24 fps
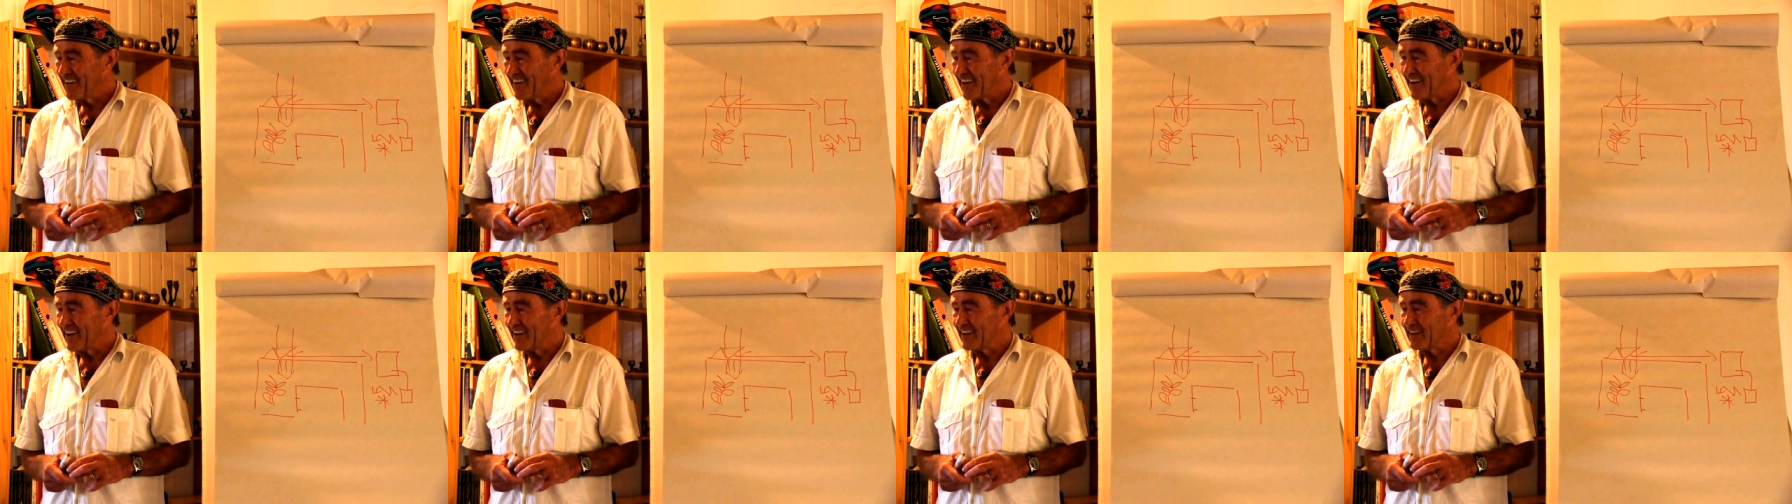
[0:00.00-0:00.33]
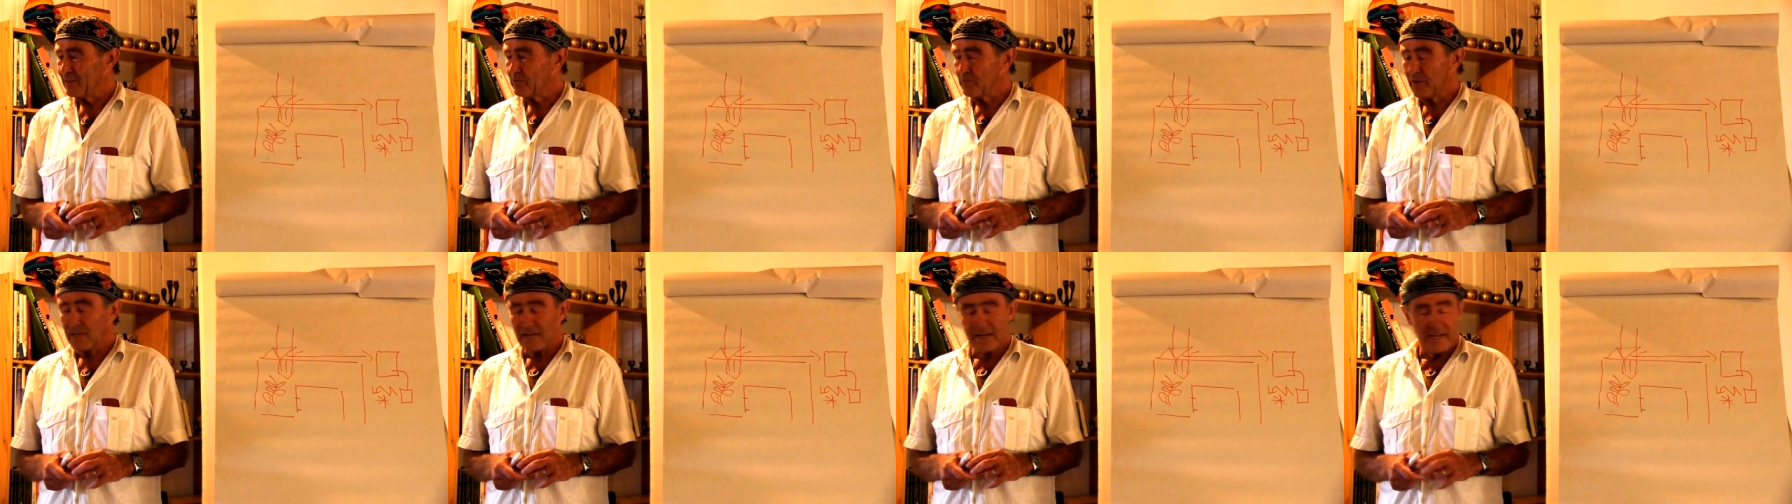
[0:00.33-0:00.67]

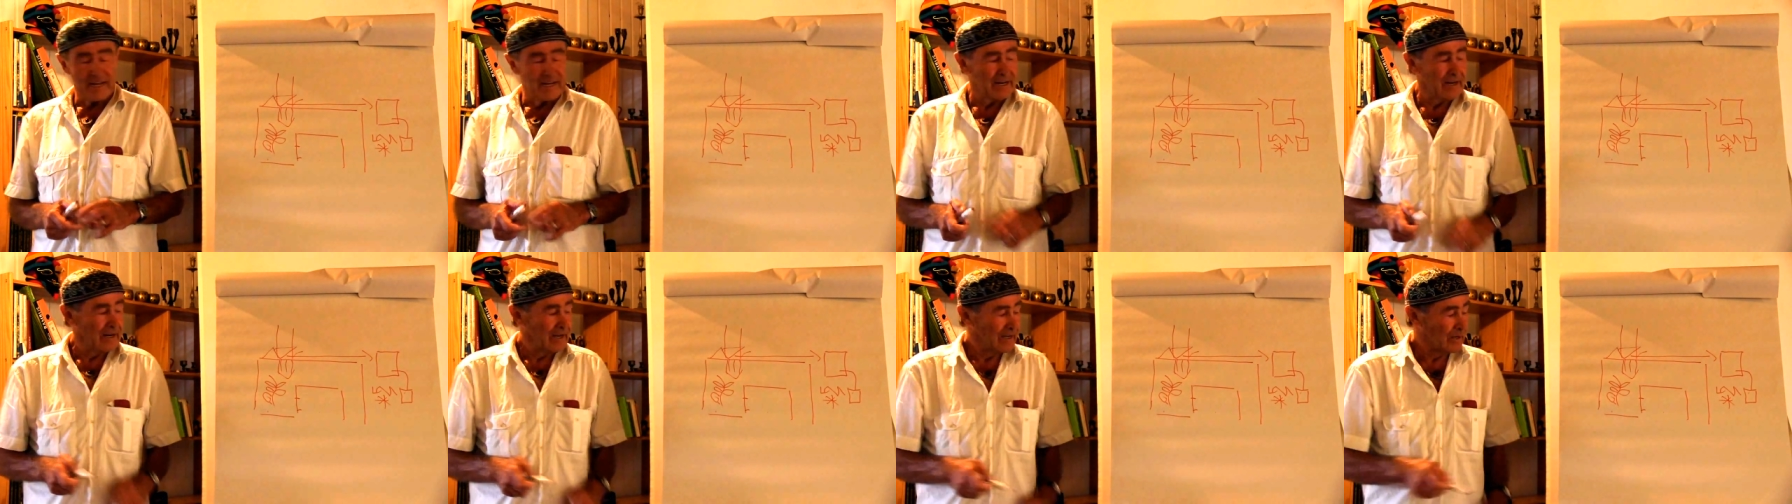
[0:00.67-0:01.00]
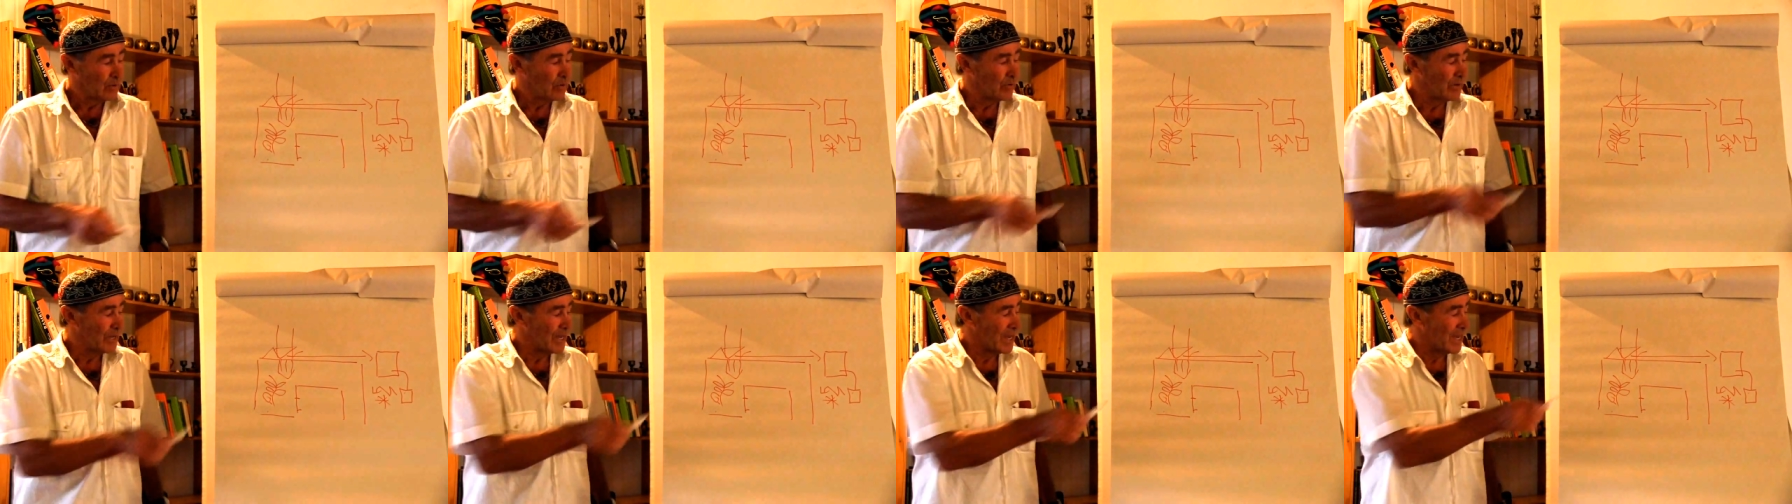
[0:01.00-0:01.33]
and we can
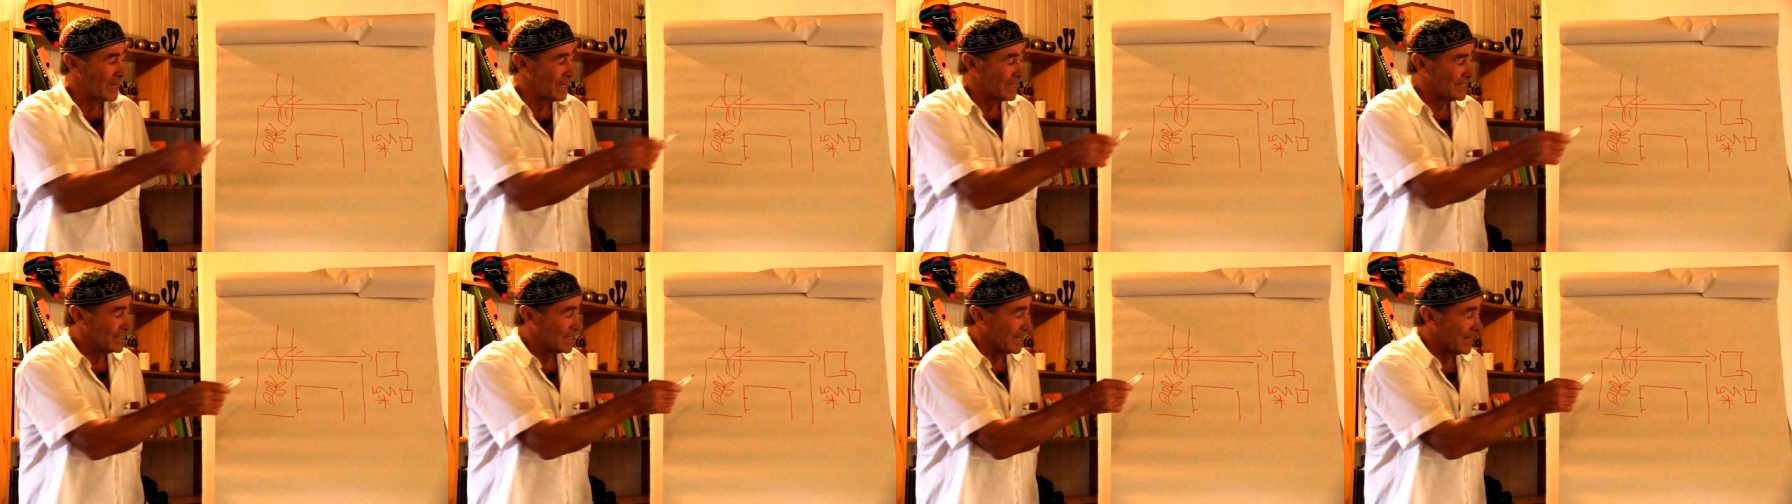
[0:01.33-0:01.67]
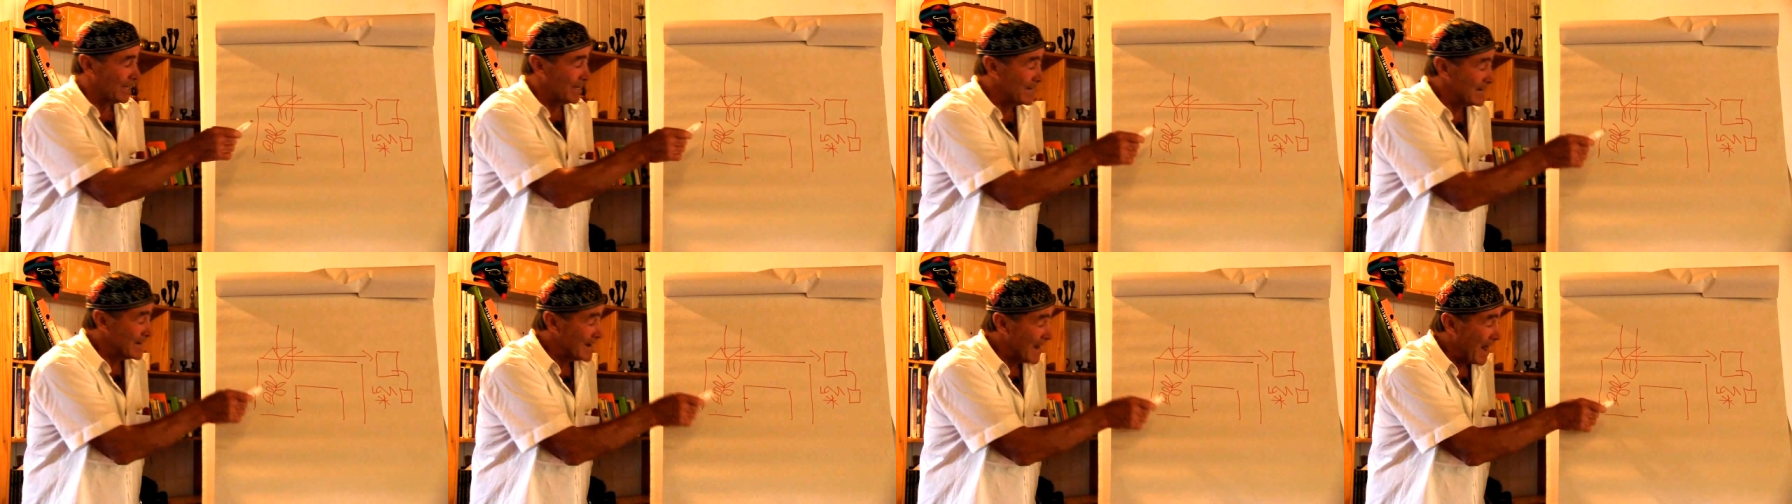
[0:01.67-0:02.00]
create
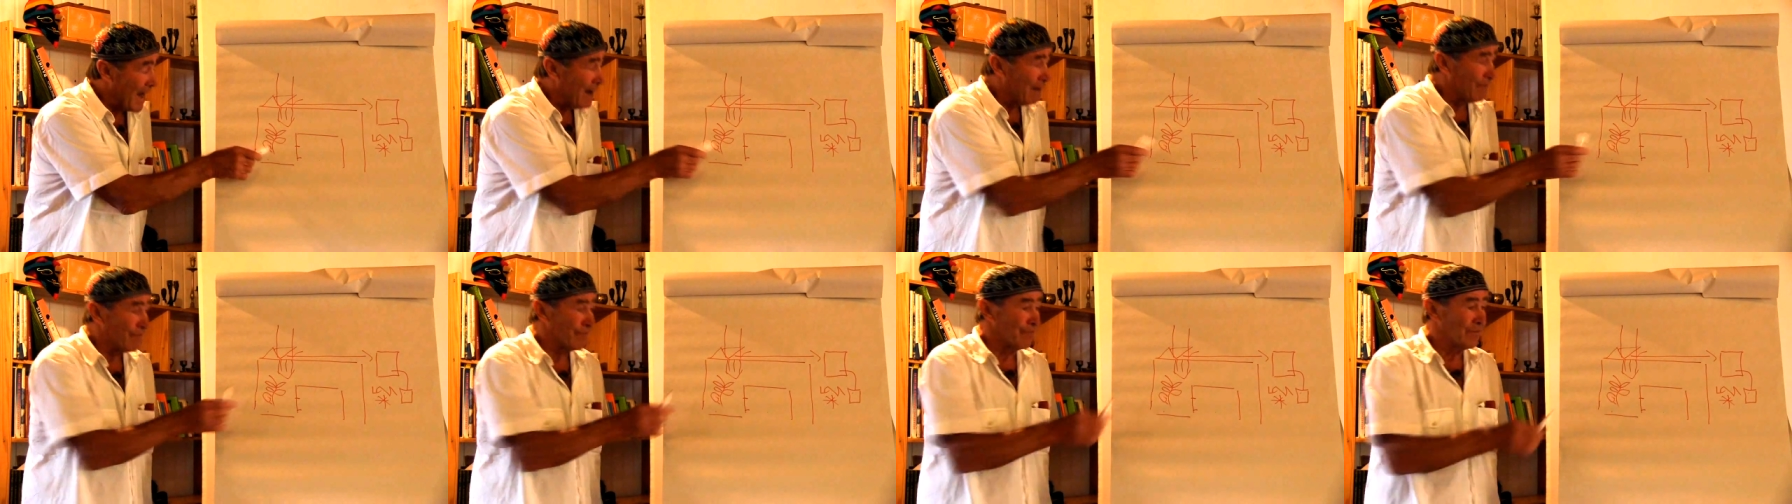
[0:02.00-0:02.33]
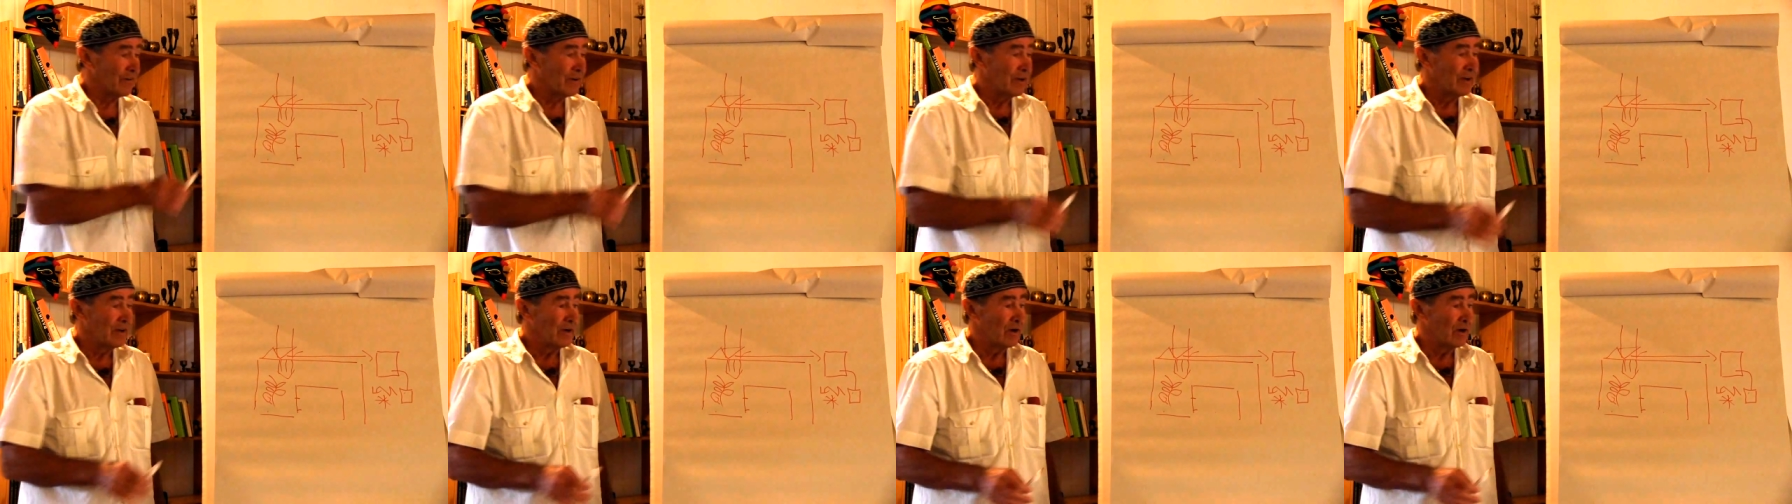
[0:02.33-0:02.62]
enough